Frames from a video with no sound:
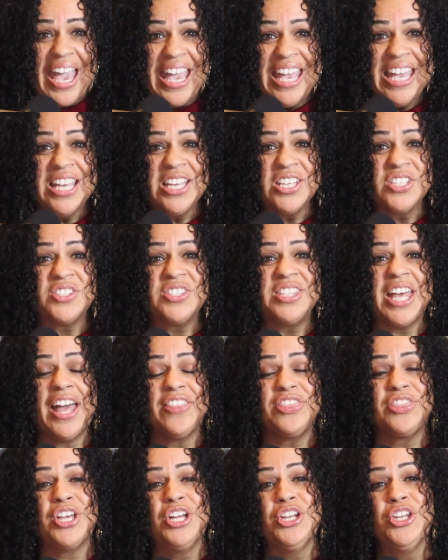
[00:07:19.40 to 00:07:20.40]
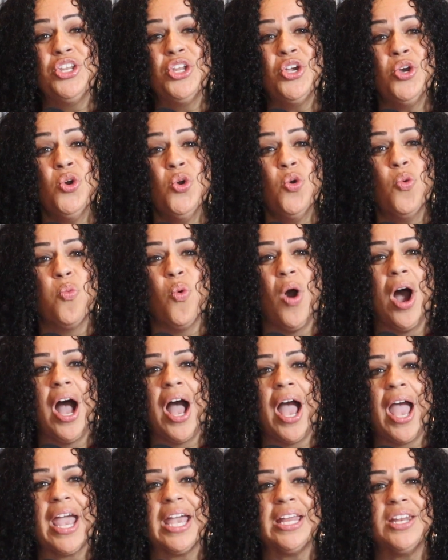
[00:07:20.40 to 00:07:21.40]
is that the new
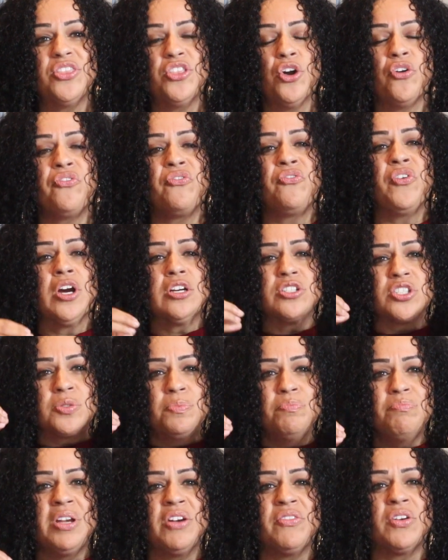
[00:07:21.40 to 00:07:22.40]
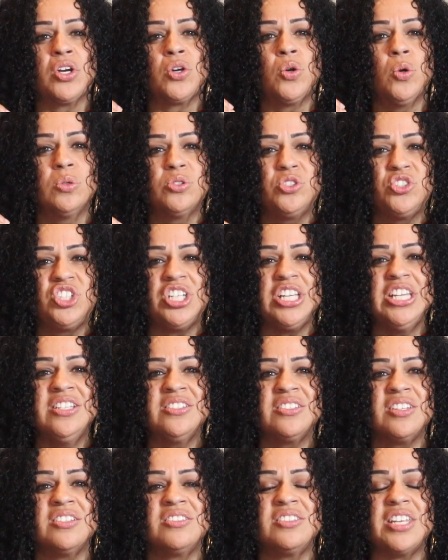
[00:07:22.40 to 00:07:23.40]
wine, the first miracle
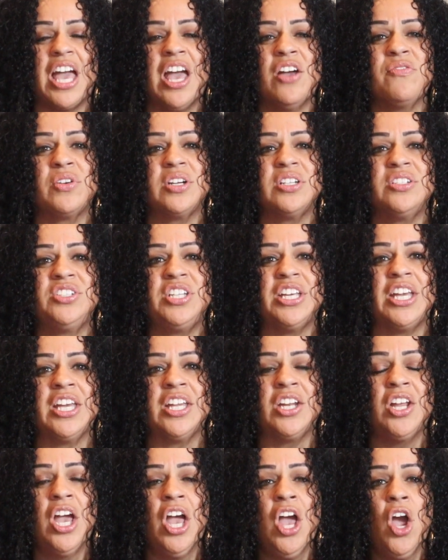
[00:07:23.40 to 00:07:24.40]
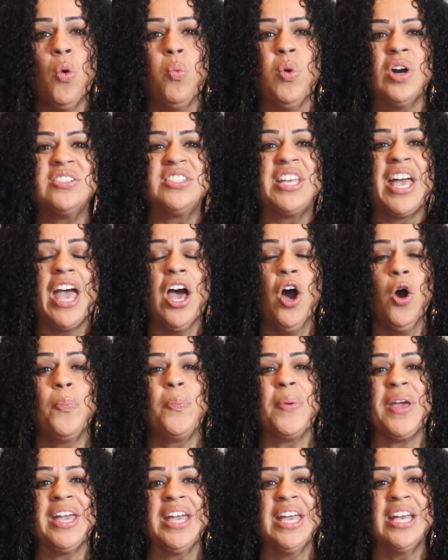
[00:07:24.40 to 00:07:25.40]
Jesus ever did, was
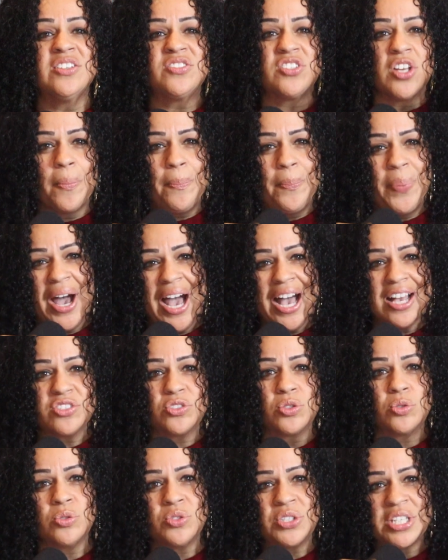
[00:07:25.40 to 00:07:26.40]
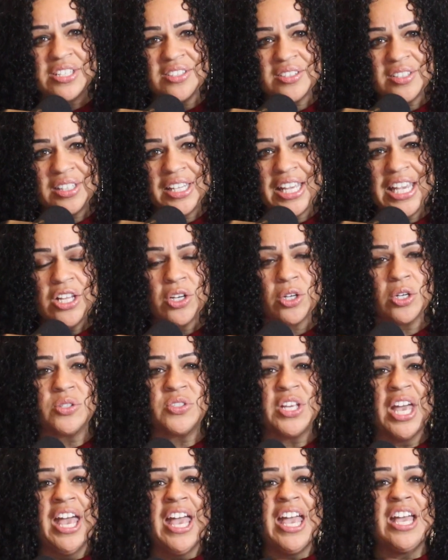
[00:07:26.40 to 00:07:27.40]
helping his apostles, his
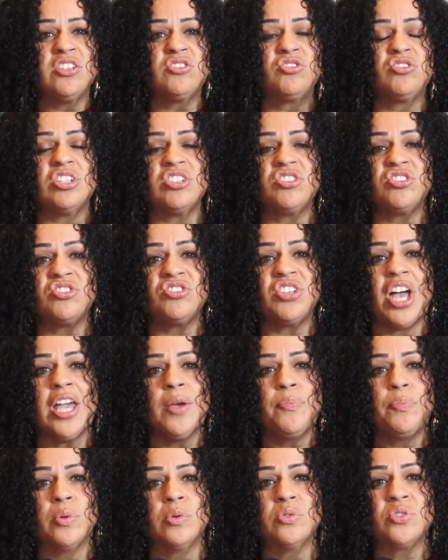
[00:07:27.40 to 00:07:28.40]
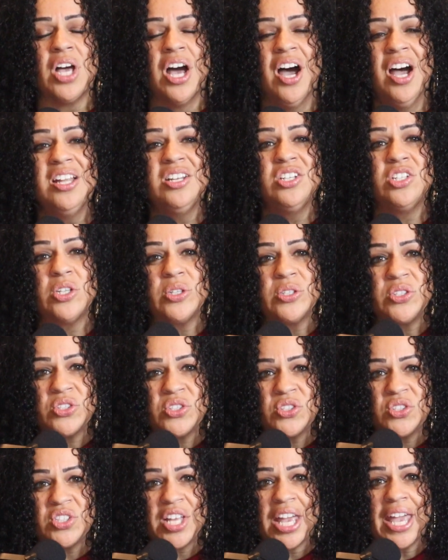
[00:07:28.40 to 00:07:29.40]
leaders, his disciples
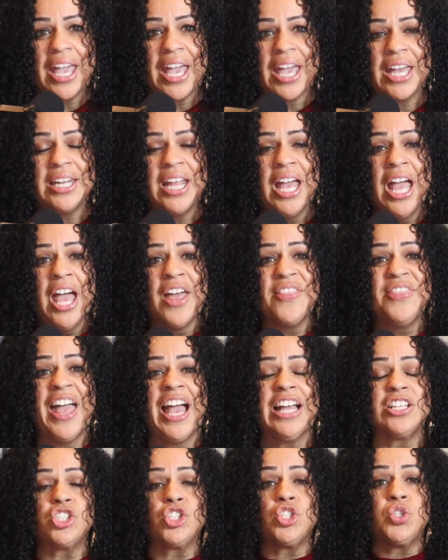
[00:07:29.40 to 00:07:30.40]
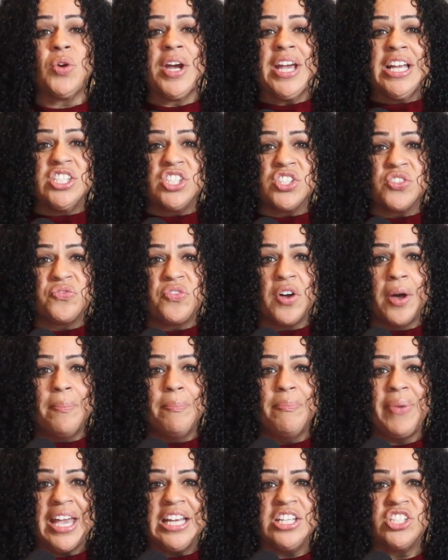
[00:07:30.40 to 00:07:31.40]
understand that
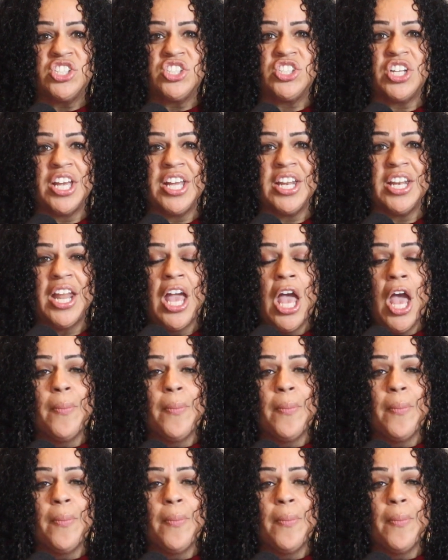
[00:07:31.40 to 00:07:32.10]
transformation,